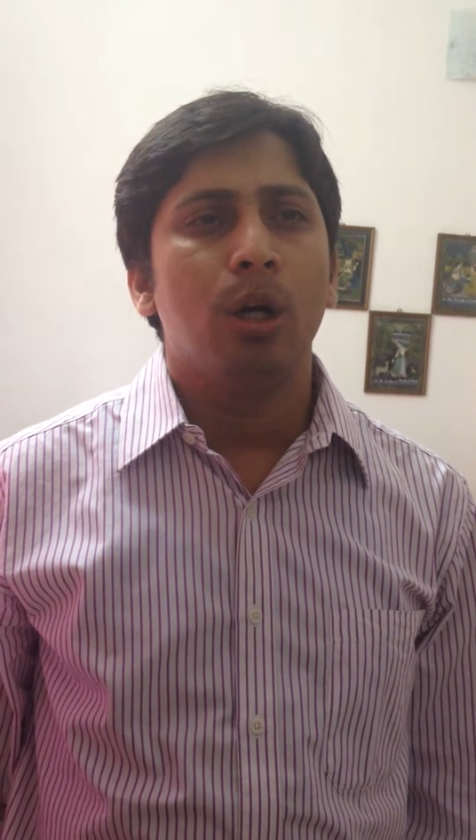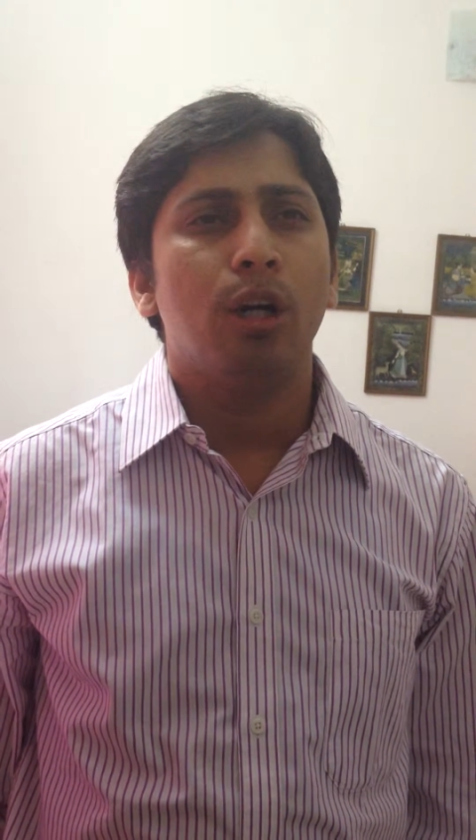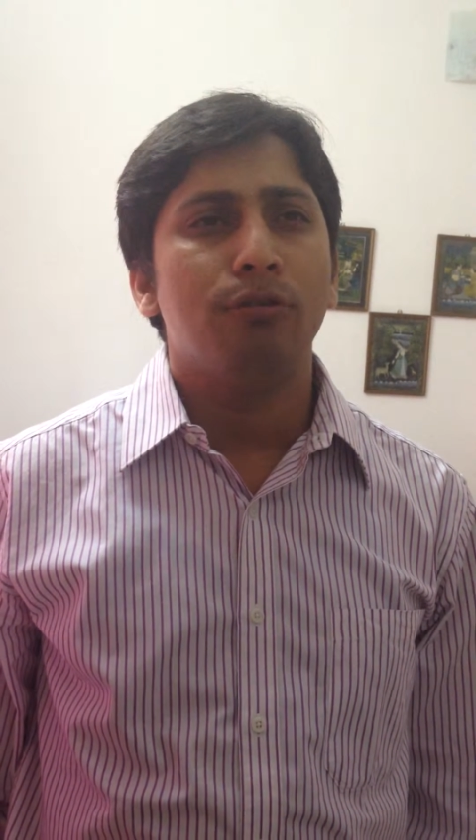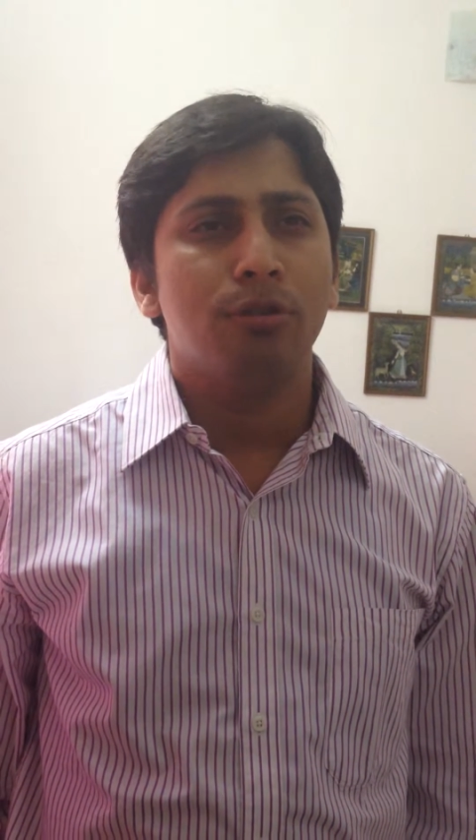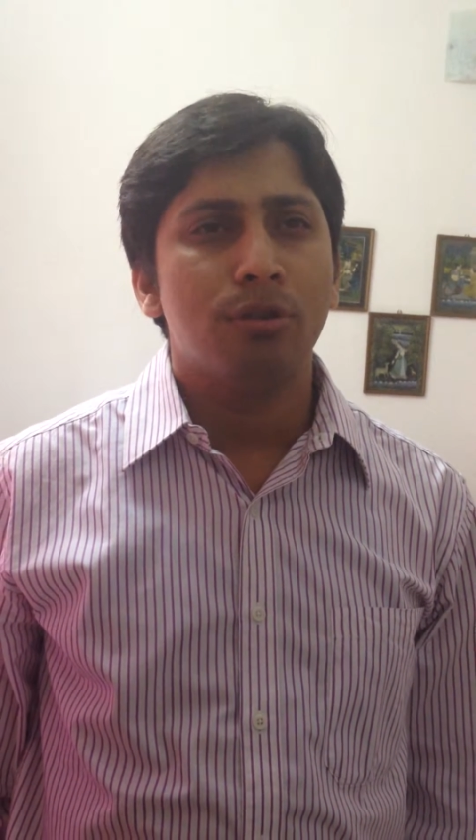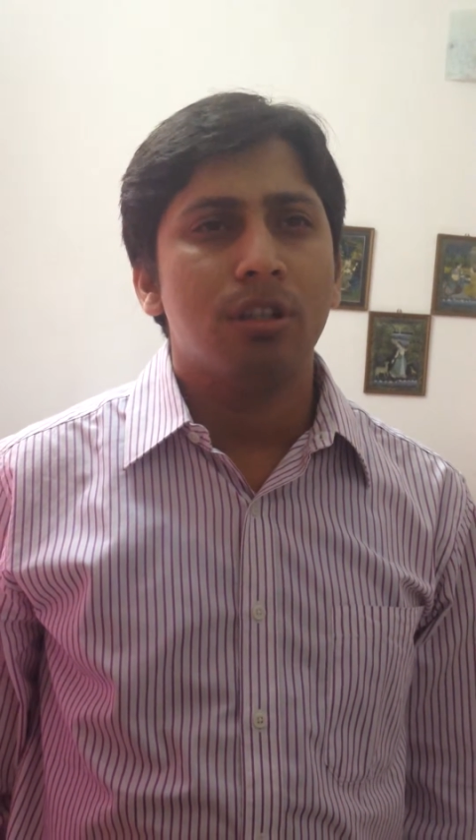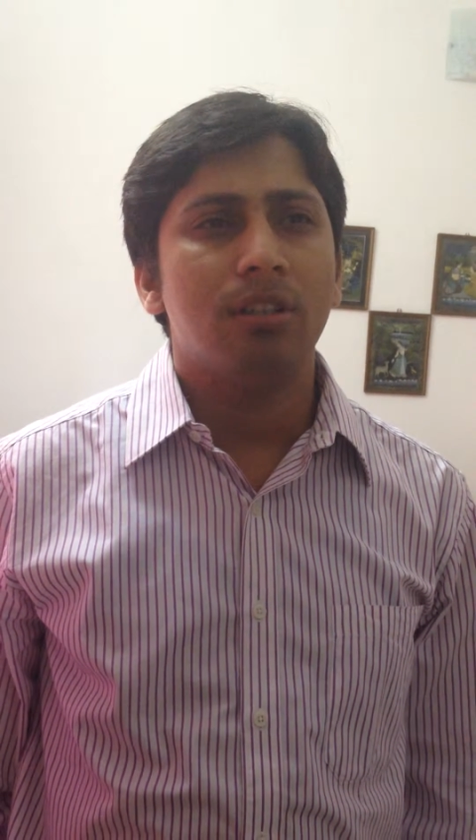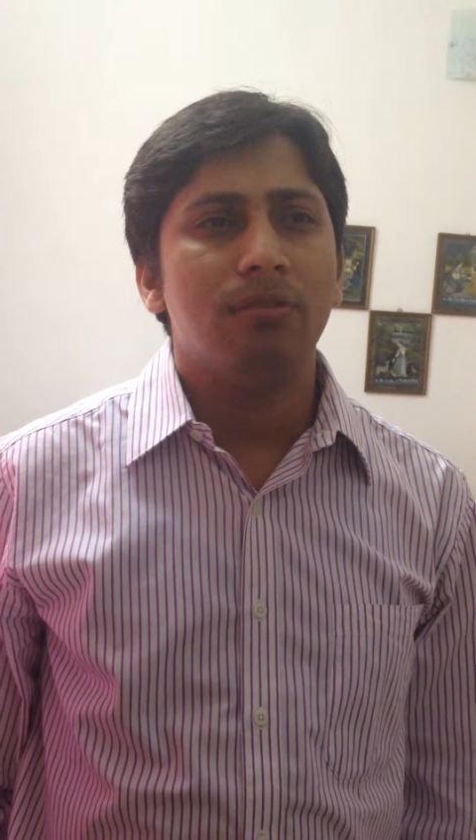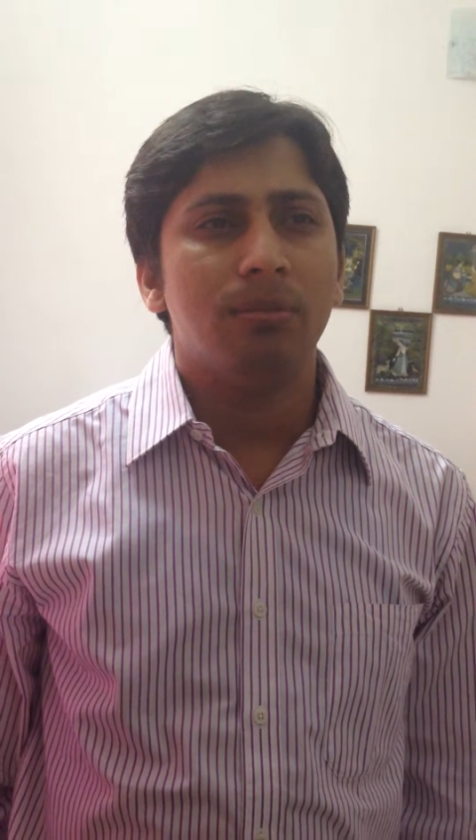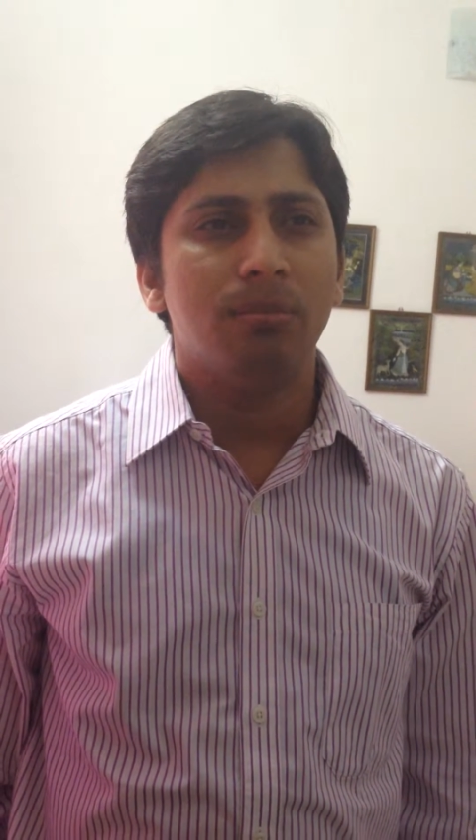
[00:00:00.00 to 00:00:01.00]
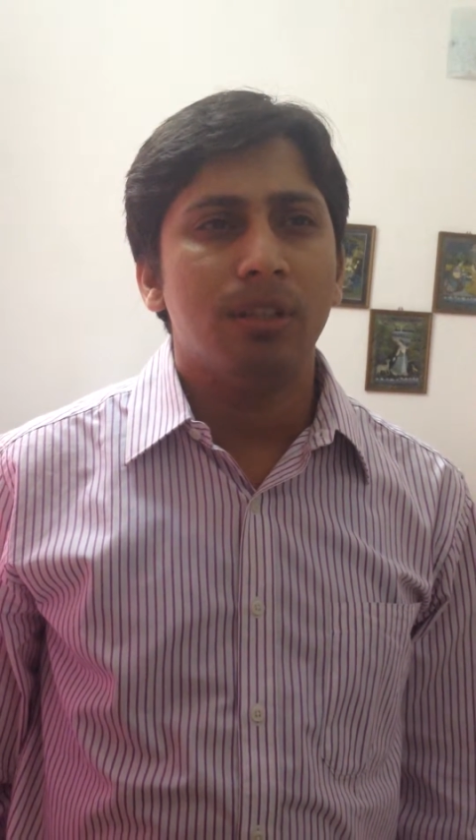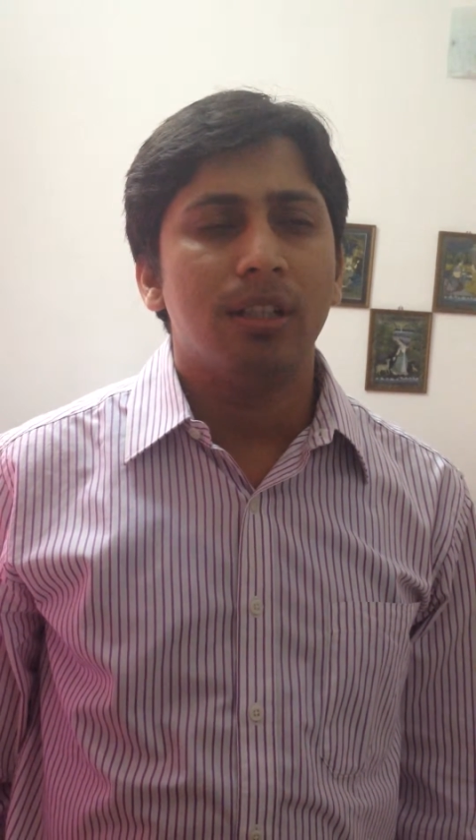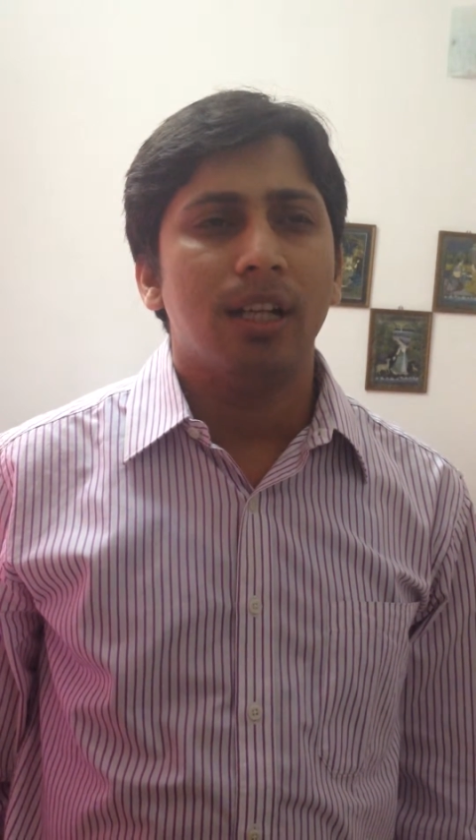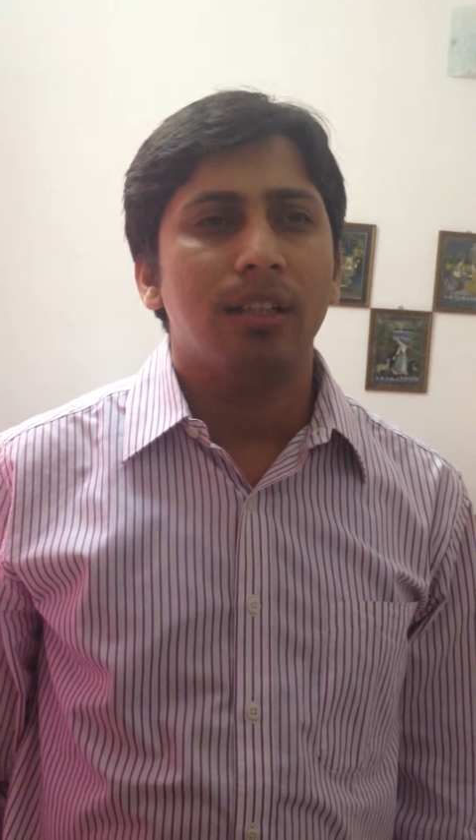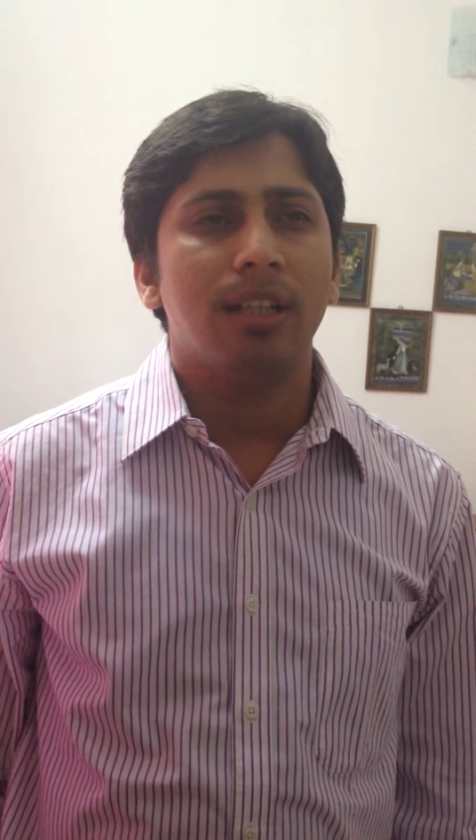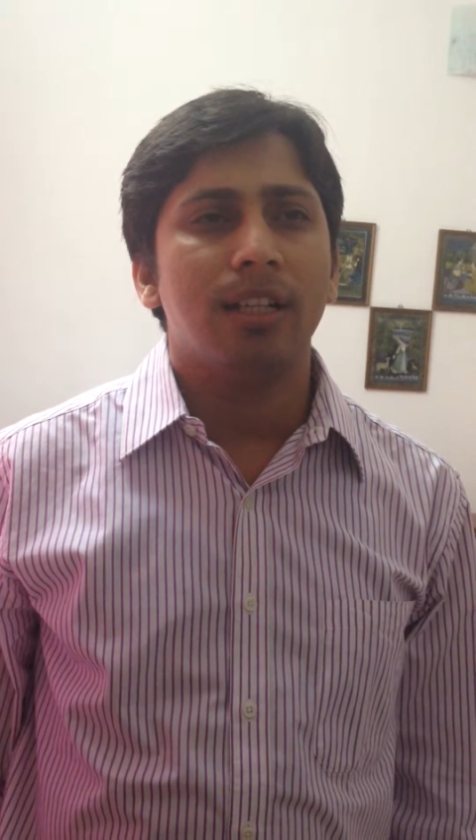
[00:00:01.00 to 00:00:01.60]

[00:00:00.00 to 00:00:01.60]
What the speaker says: on future development, and